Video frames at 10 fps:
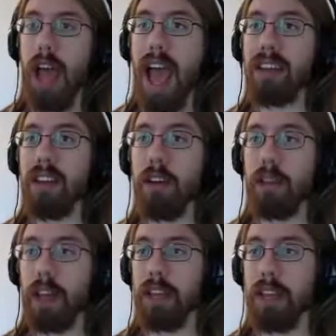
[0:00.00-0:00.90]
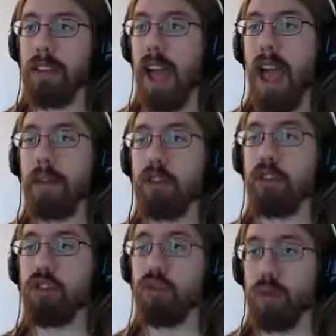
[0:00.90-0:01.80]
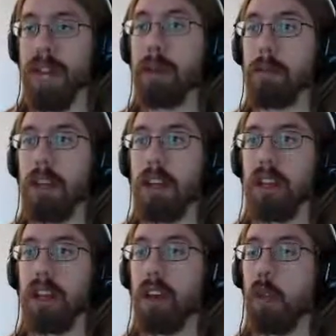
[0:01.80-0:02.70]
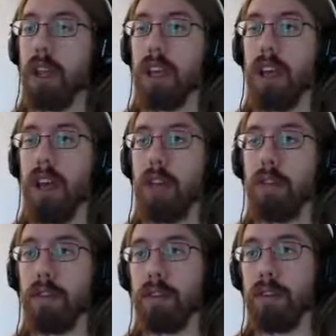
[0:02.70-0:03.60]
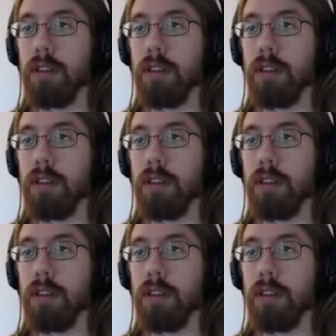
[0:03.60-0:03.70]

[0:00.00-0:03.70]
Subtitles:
as of, like, this, I haven't streamed in, like, a week and a half.